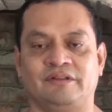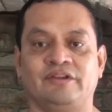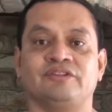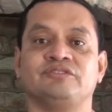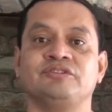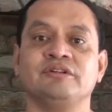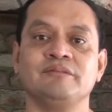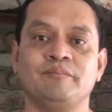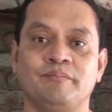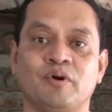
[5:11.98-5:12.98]
They are still
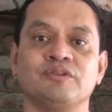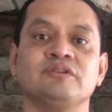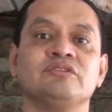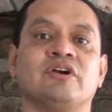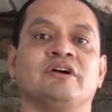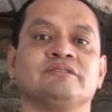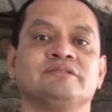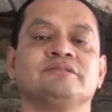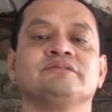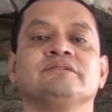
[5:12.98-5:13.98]
potent drugs,